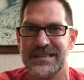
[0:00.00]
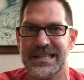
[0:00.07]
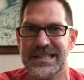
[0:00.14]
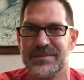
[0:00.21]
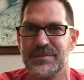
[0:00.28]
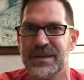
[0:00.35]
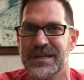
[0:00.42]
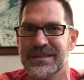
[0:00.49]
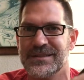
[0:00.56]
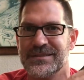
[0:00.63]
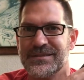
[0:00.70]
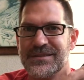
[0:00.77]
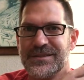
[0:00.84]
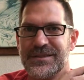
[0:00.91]
it's
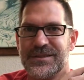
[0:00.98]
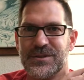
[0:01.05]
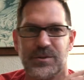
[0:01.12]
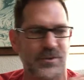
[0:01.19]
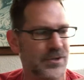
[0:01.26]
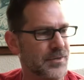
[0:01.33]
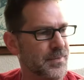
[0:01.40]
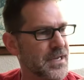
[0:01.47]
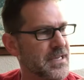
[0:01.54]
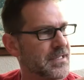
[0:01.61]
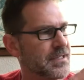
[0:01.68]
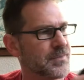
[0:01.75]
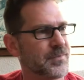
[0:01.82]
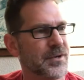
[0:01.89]
been torn to
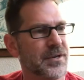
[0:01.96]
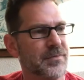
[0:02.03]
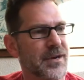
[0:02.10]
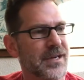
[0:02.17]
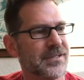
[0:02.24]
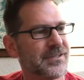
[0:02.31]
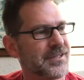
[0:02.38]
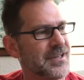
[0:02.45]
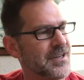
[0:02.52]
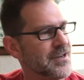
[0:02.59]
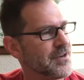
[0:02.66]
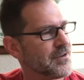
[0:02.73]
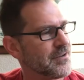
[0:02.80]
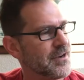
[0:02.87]
pieces pretty much,
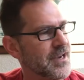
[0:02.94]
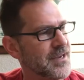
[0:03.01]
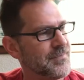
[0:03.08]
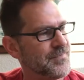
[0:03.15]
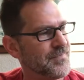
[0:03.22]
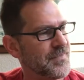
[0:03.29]
right?